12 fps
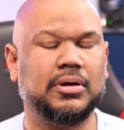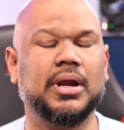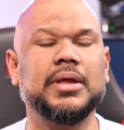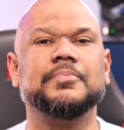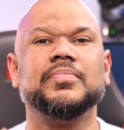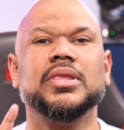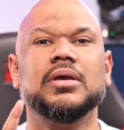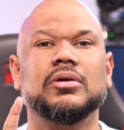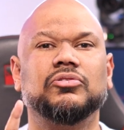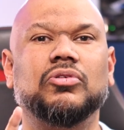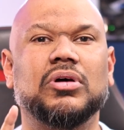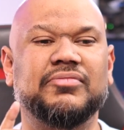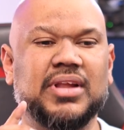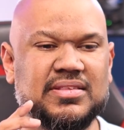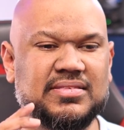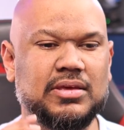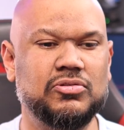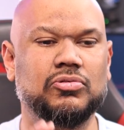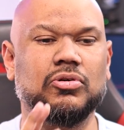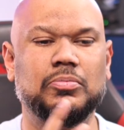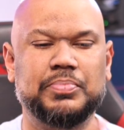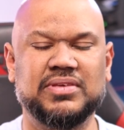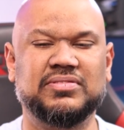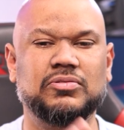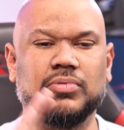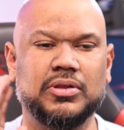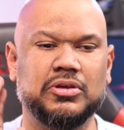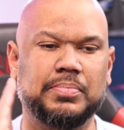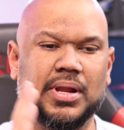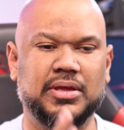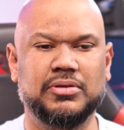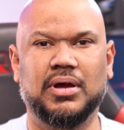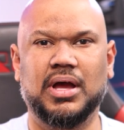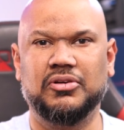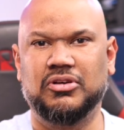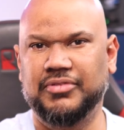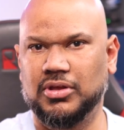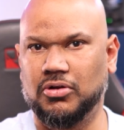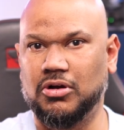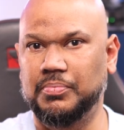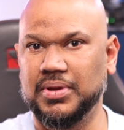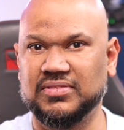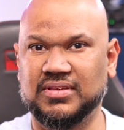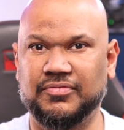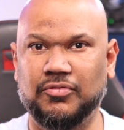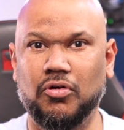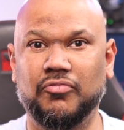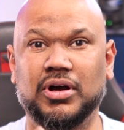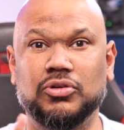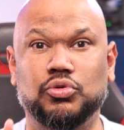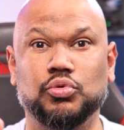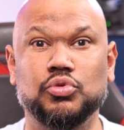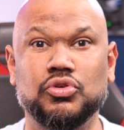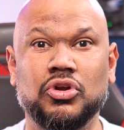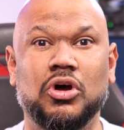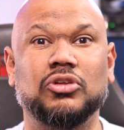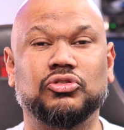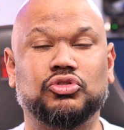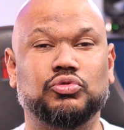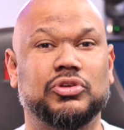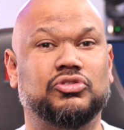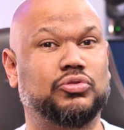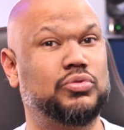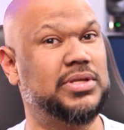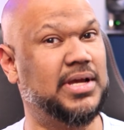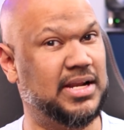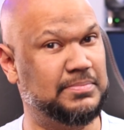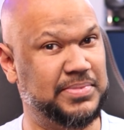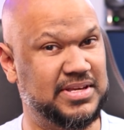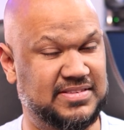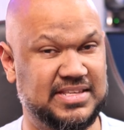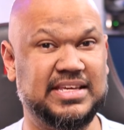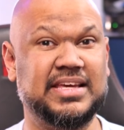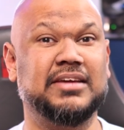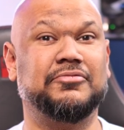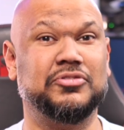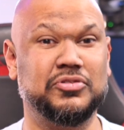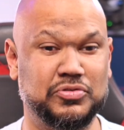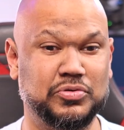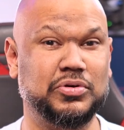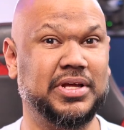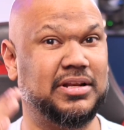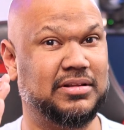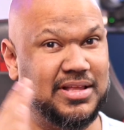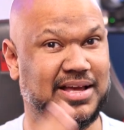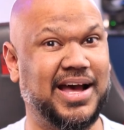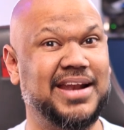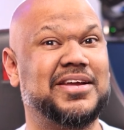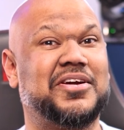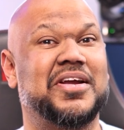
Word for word: All right. So if let's say you go to PC one, you plug in your hard drive and you're copying stuff over, do not switch to the other PC. If you do, it'll cut the